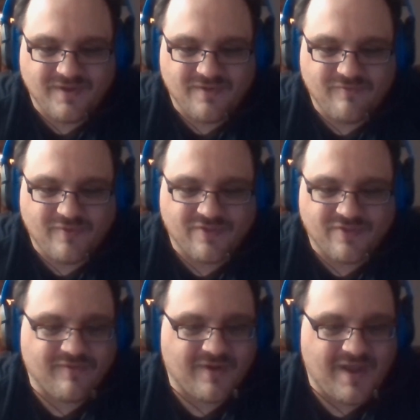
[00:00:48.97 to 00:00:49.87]
you know,
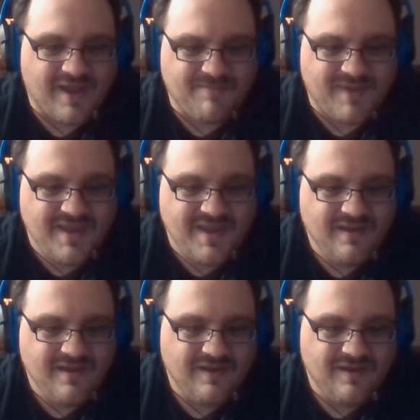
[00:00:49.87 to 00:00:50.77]
voiceover IP
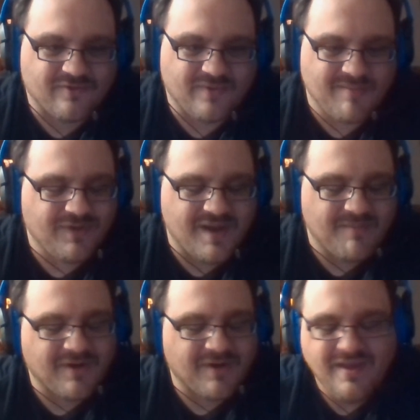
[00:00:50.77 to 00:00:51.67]
scrambled
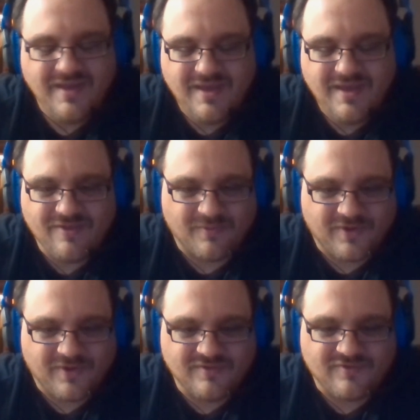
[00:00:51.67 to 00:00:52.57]
number, so
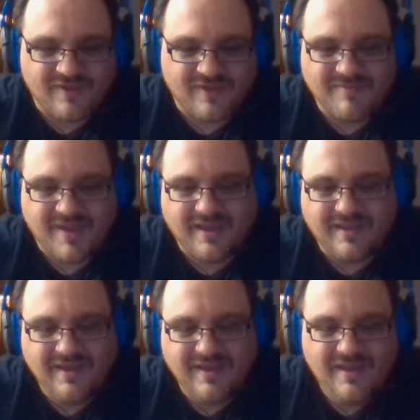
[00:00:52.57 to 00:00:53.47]
we couldn't trace it back.